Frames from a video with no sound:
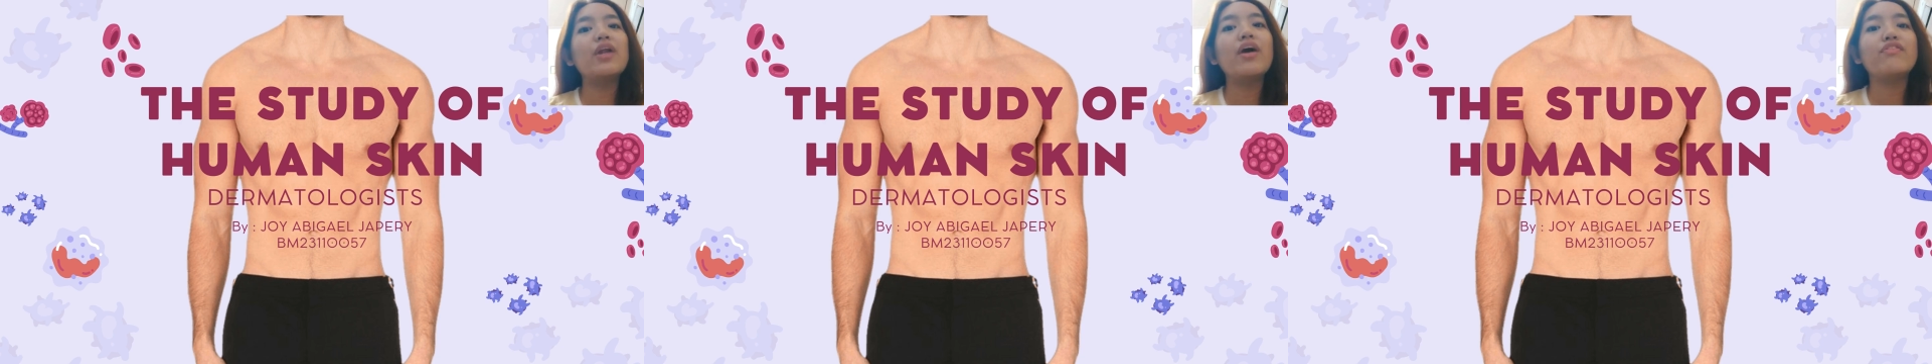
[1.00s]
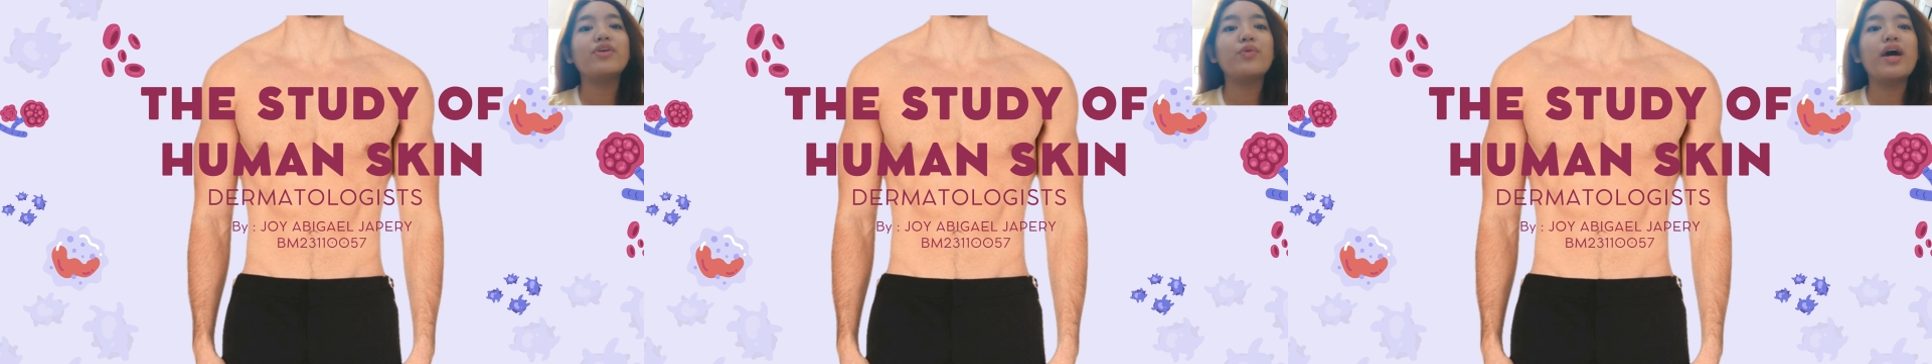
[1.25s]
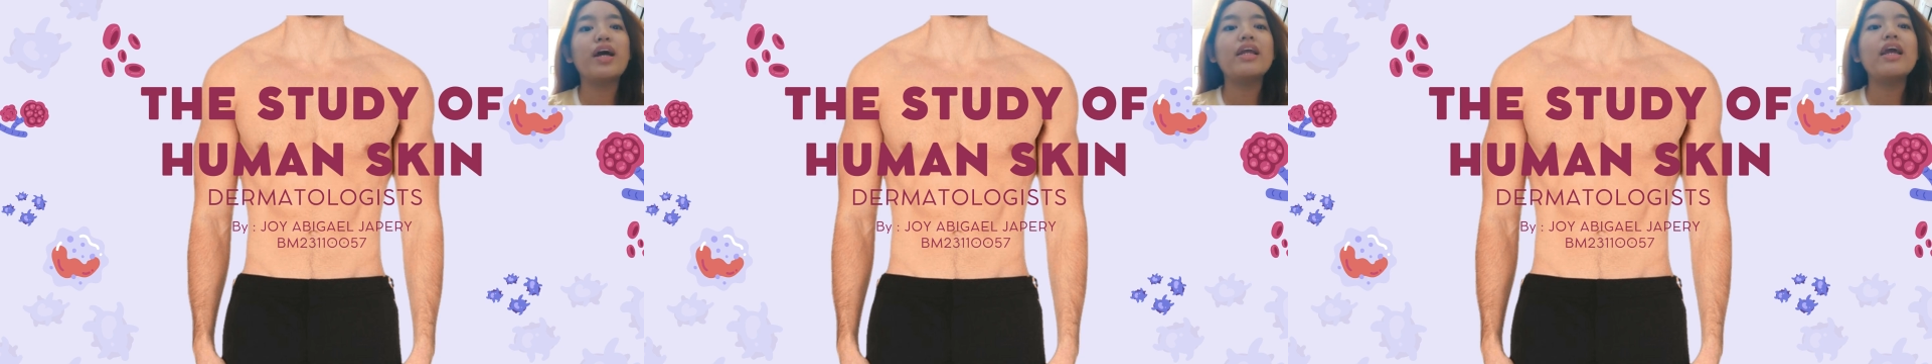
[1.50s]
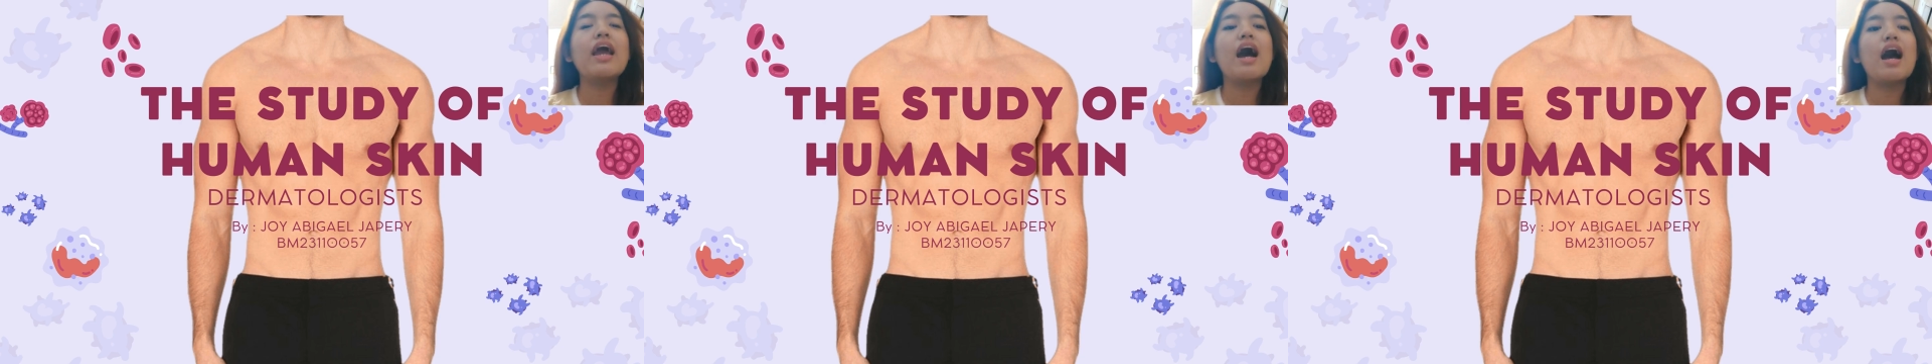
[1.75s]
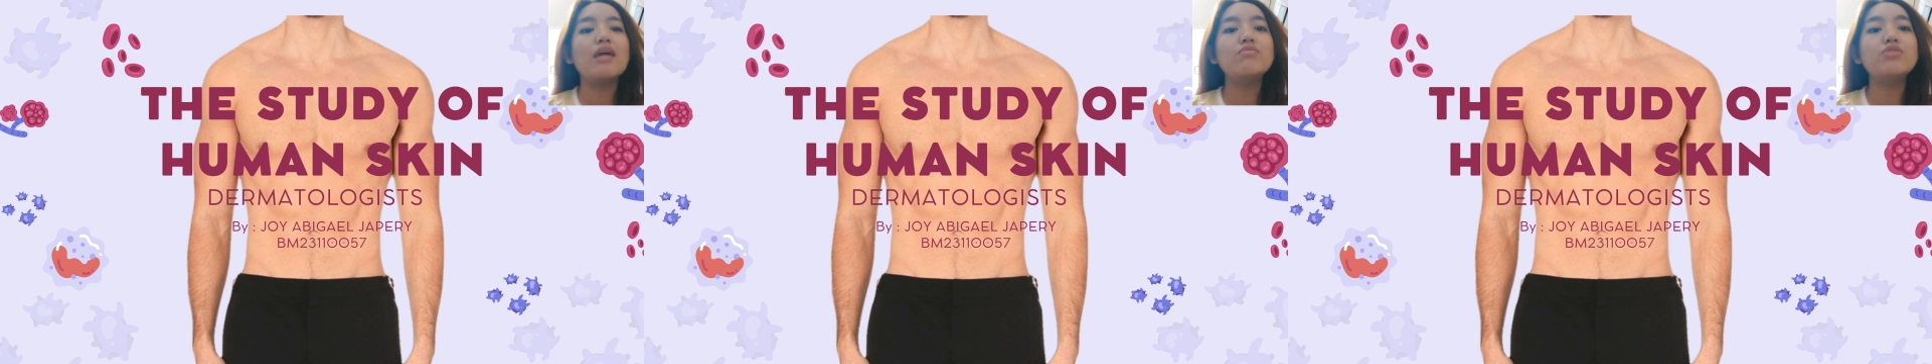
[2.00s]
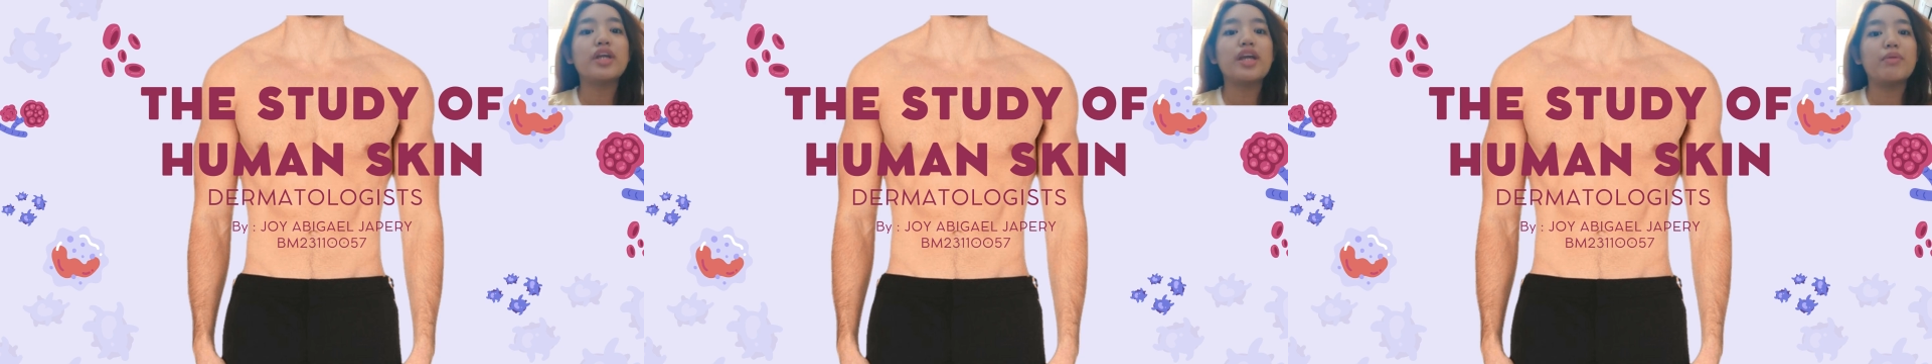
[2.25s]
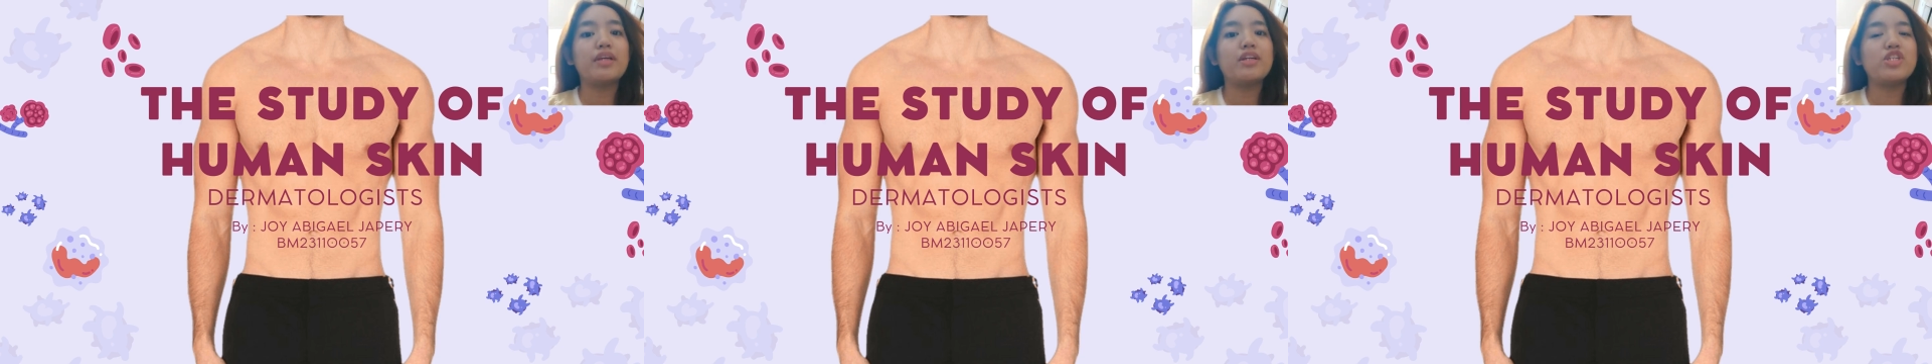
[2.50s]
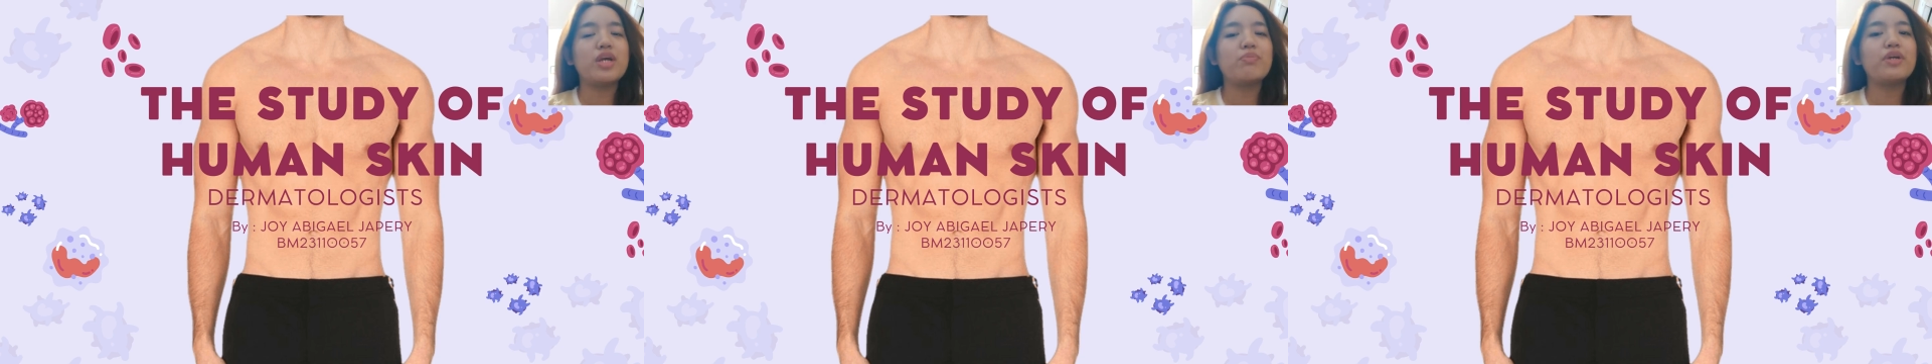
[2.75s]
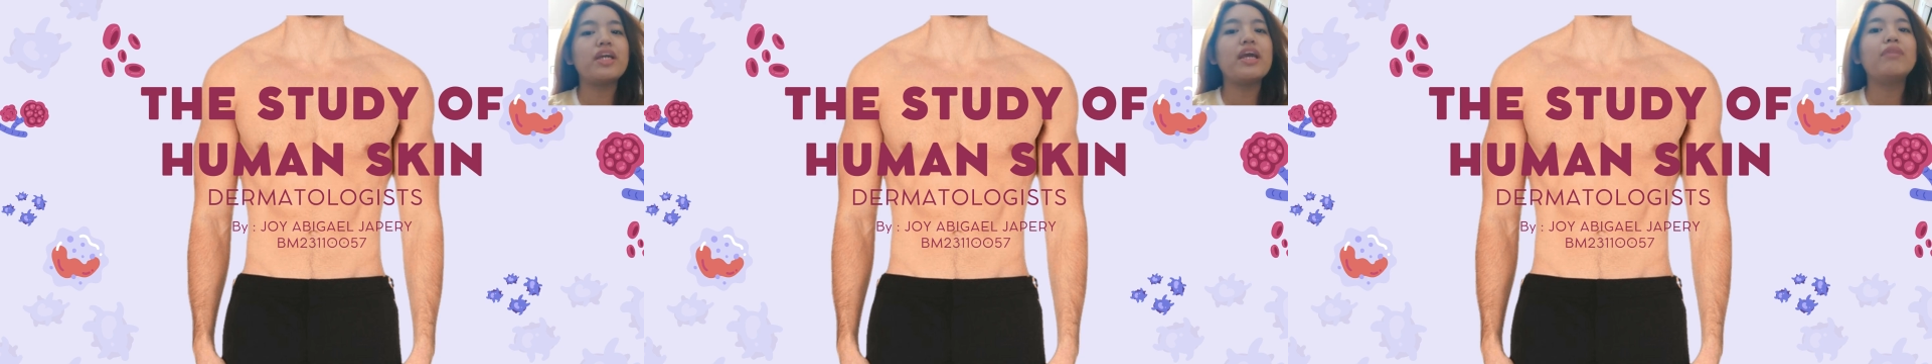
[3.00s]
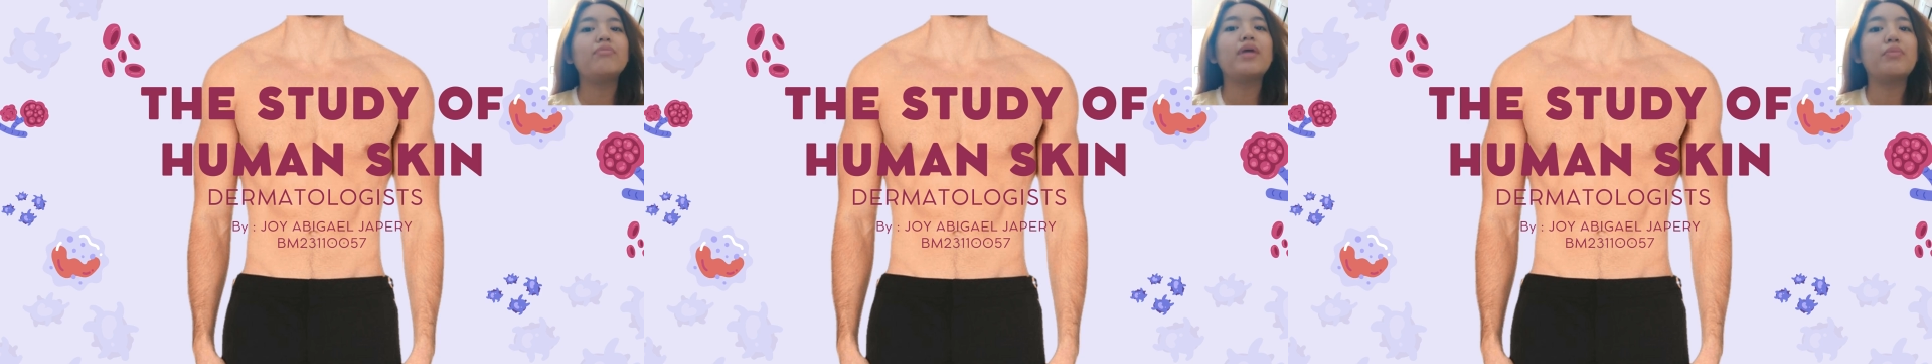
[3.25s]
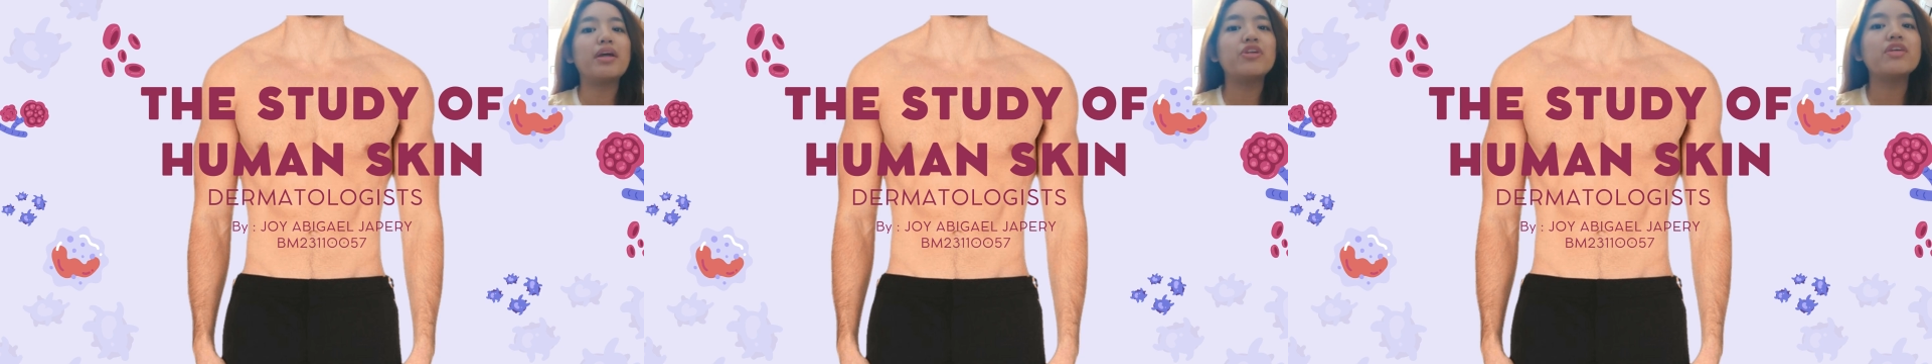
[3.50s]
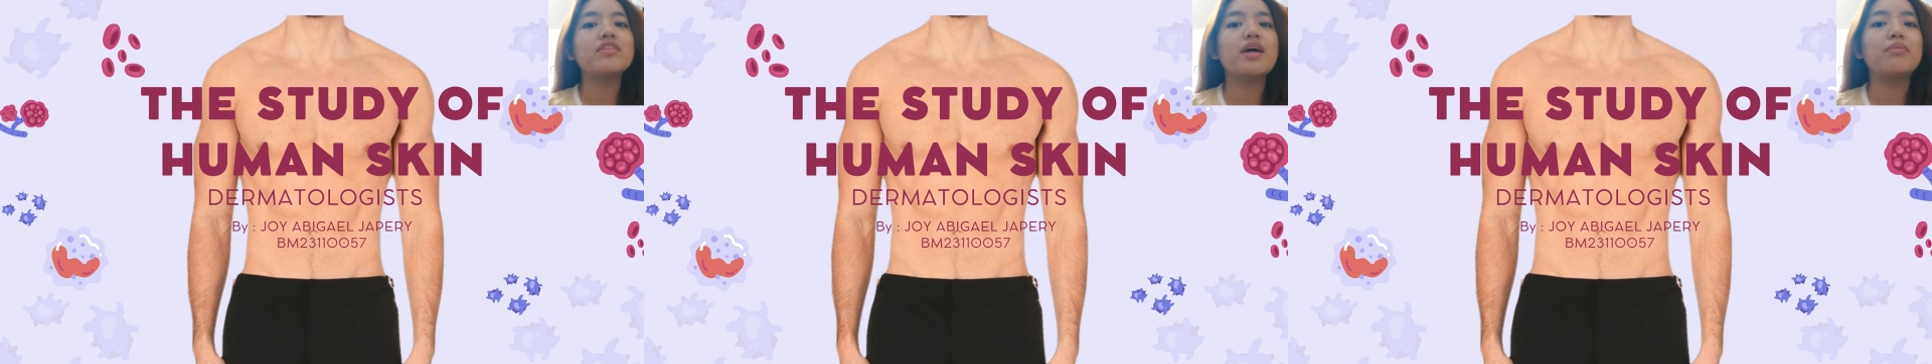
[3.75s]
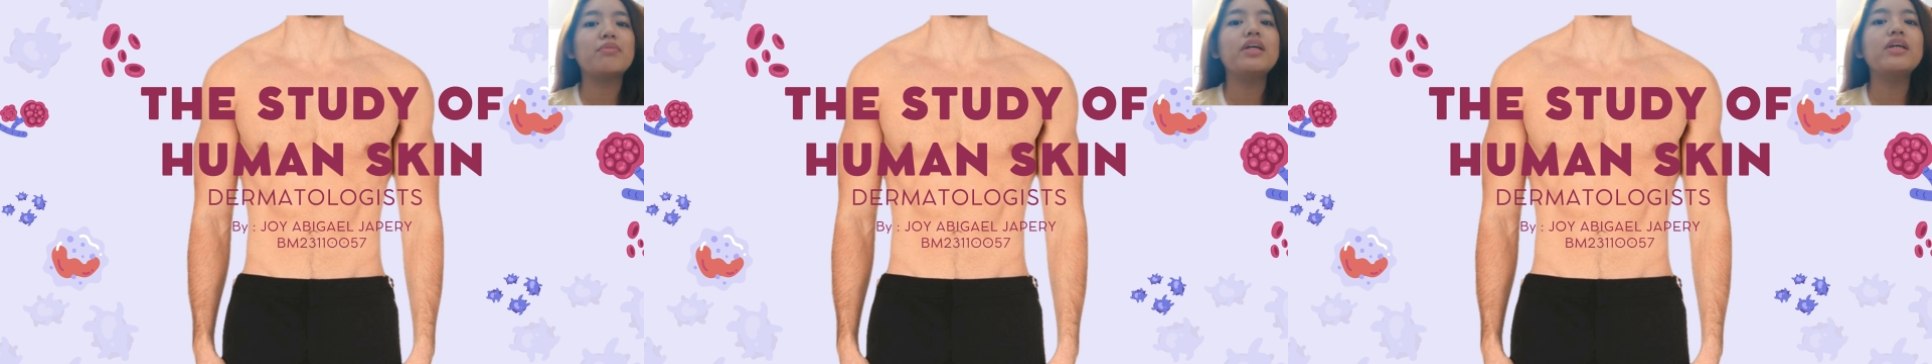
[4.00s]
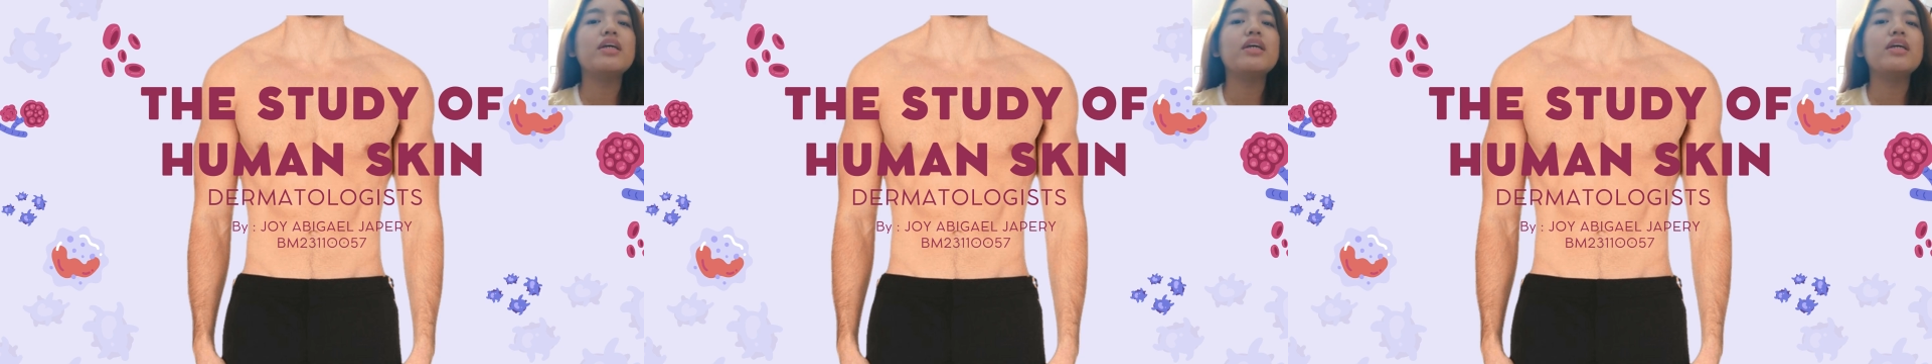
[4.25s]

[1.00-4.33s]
everyone, I'm Abigael Japery and my matrix number